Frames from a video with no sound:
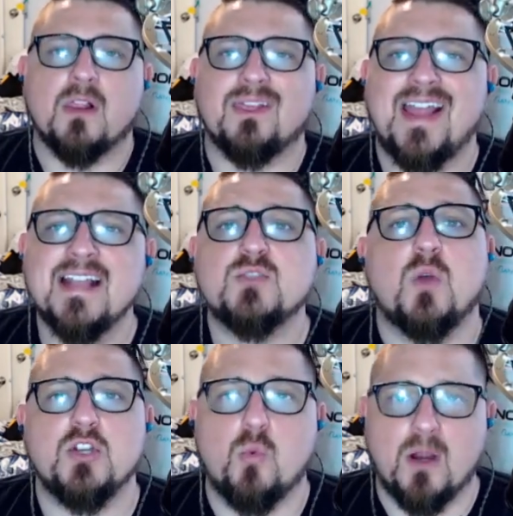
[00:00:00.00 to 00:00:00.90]
last
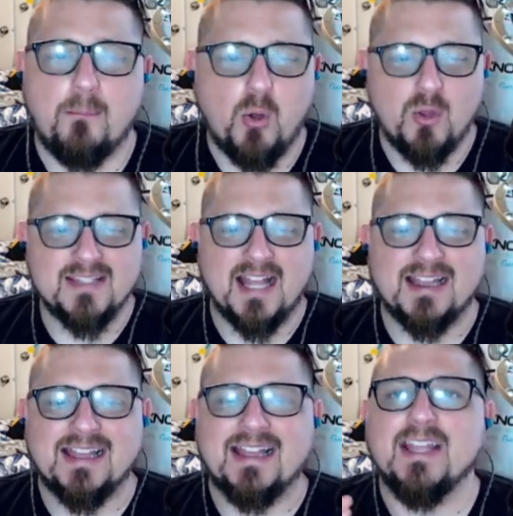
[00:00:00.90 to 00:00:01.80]
one you want to pull is that
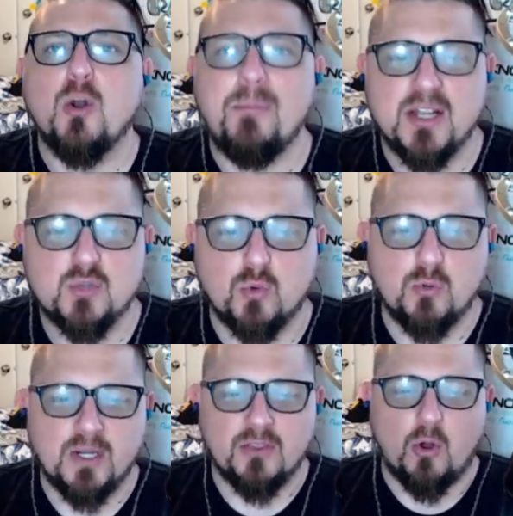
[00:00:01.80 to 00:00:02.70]
little bitch
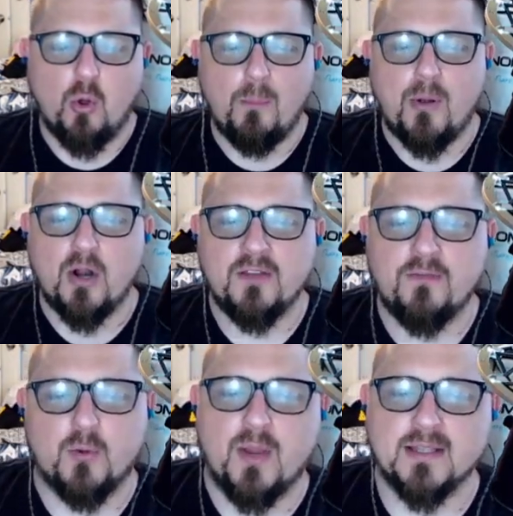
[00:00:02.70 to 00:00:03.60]
ruining the whole party,
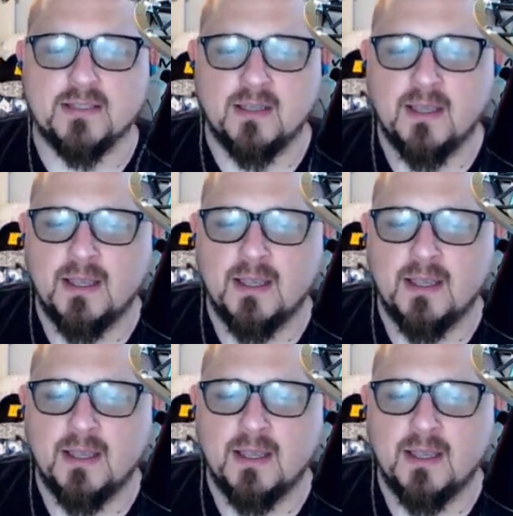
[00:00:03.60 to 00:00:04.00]
Ference.